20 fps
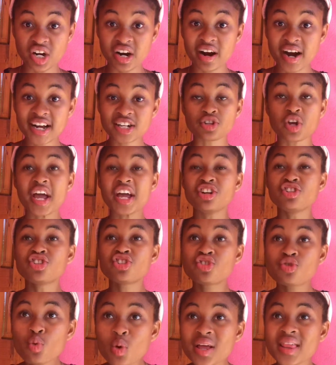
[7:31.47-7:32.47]
All right, so
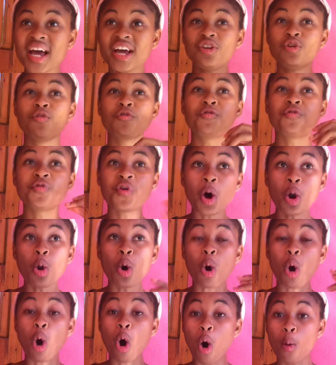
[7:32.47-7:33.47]
ensure that you
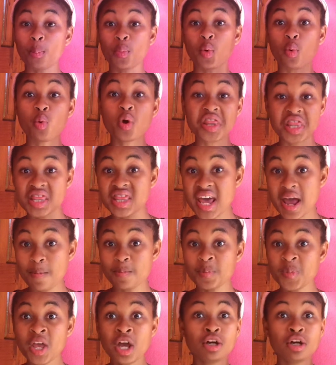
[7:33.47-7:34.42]
follow up with them.